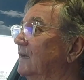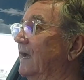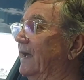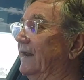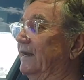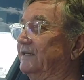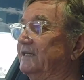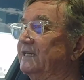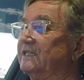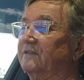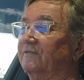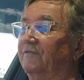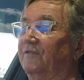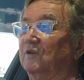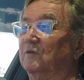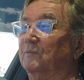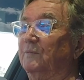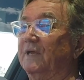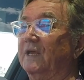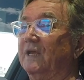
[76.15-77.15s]
And it doesn't
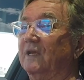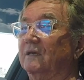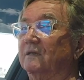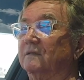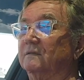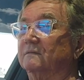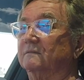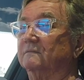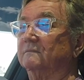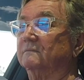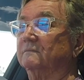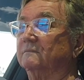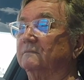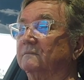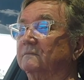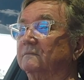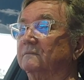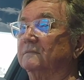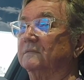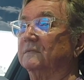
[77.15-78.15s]
feel big
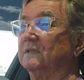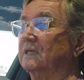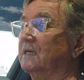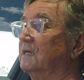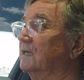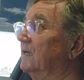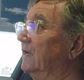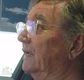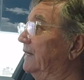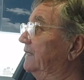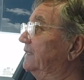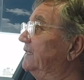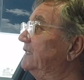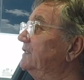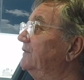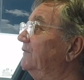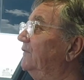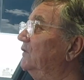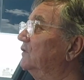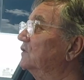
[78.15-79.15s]
and it
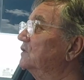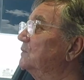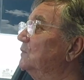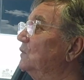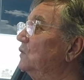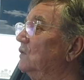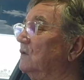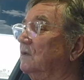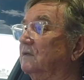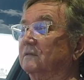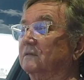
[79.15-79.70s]
doesn't feel small.